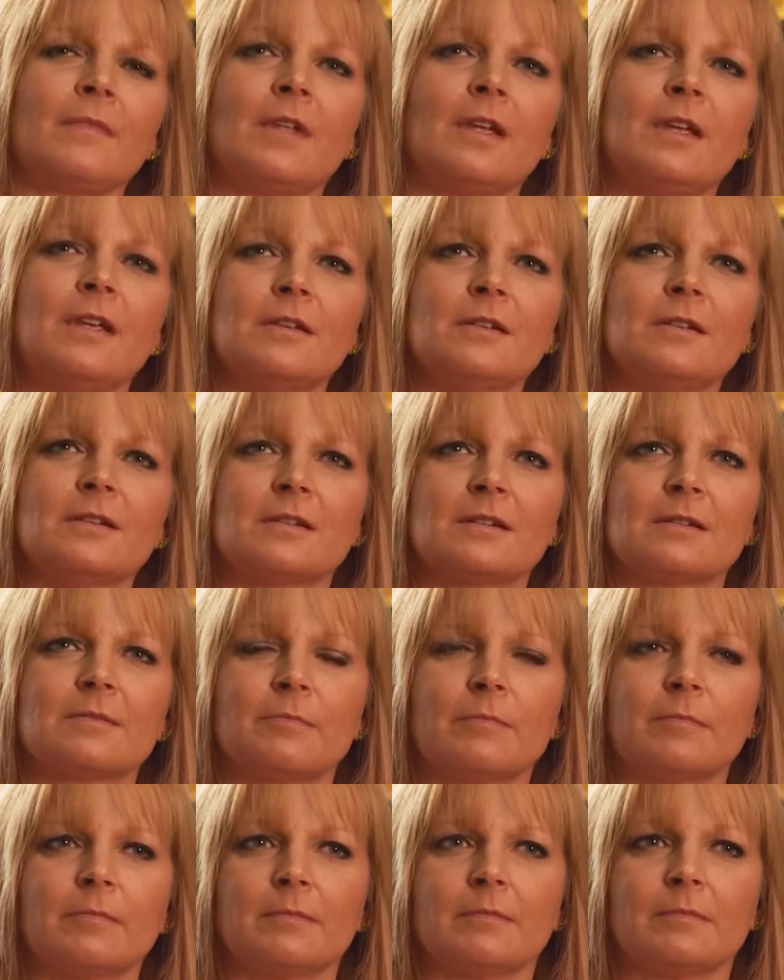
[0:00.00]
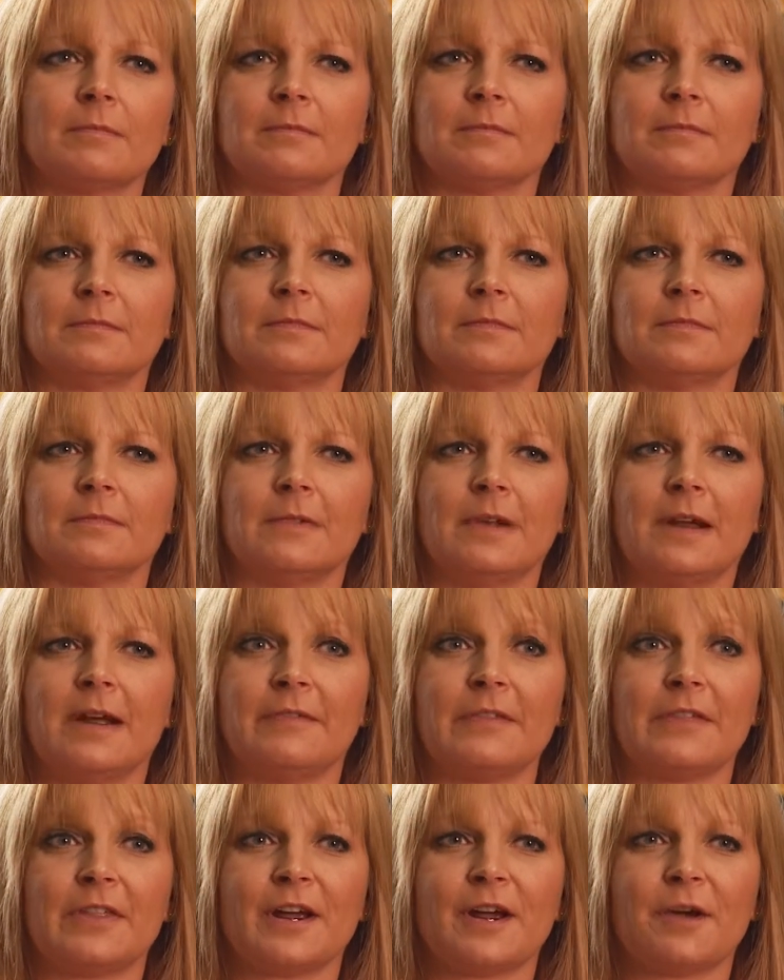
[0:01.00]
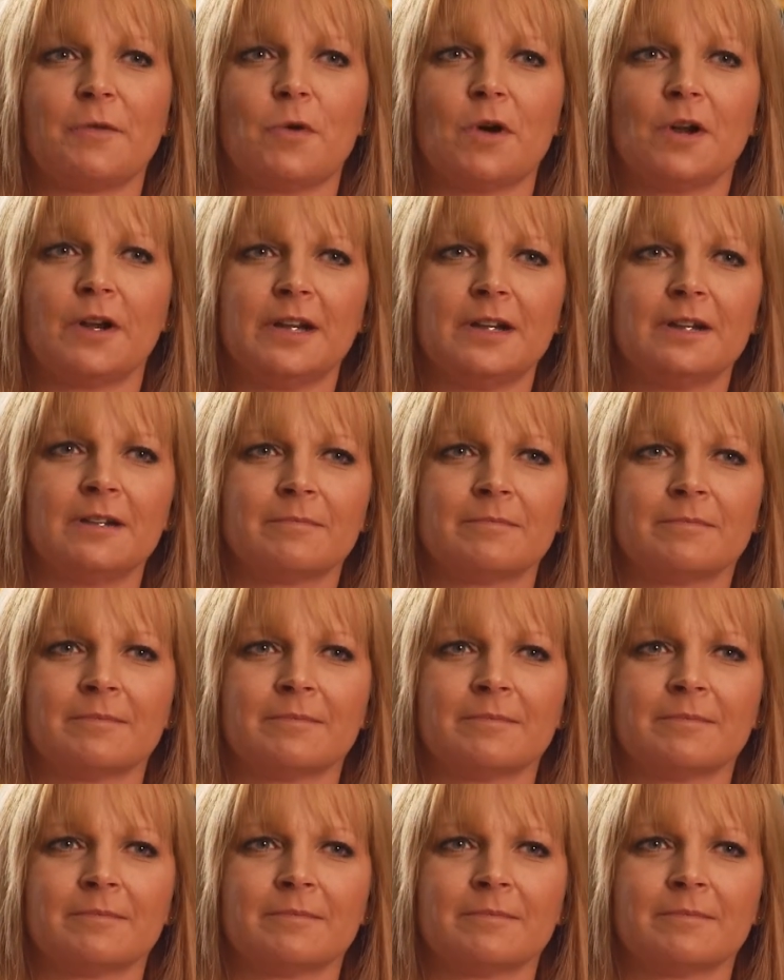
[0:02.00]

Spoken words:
is everything I wanted.